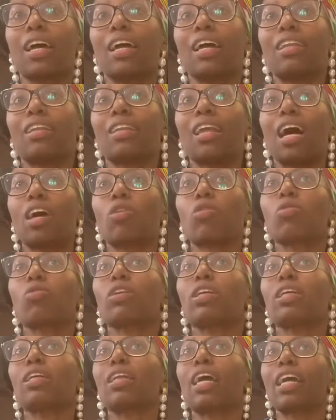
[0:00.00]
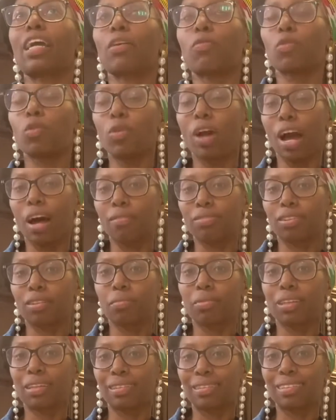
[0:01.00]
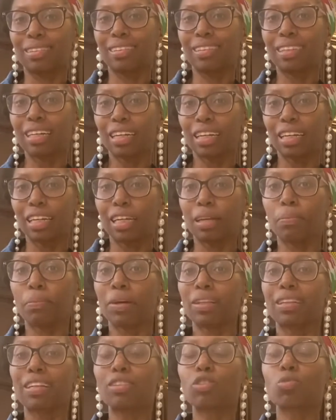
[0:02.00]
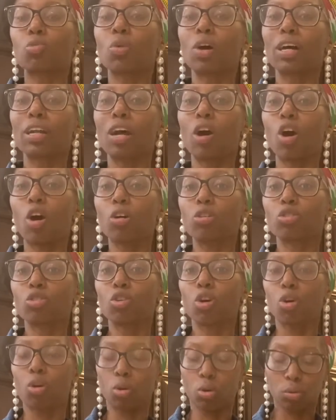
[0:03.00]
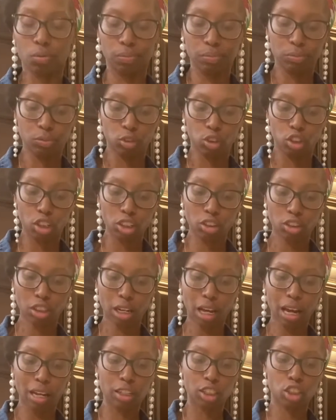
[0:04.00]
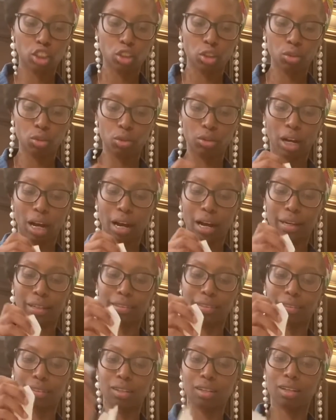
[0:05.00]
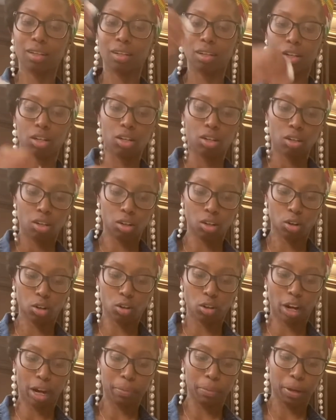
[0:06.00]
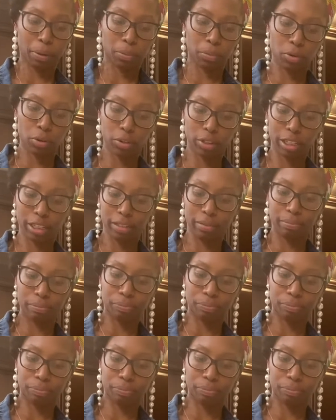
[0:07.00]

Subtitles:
Not only like if you have something sticky, but this one also, just to kind of show you guys. Oh crap, I broke it.